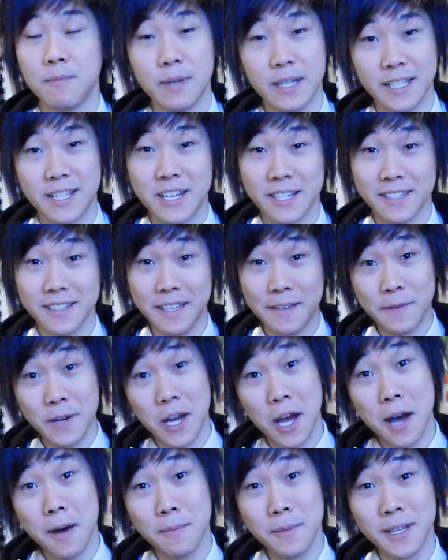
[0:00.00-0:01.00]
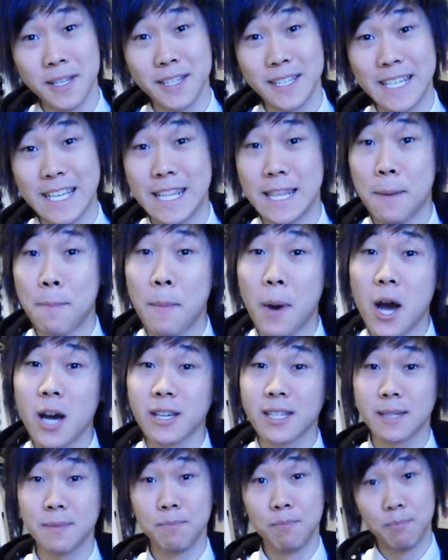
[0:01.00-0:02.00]
But just leave a comment in the
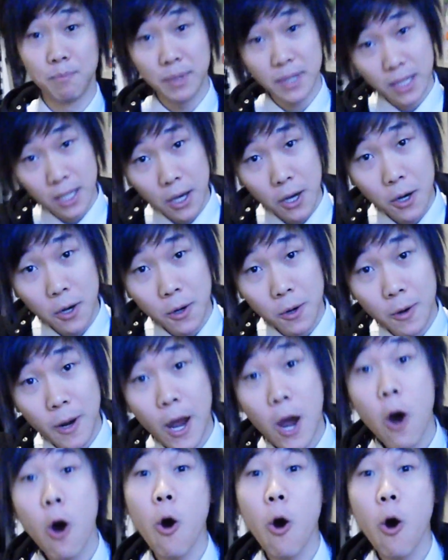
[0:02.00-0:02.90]
box below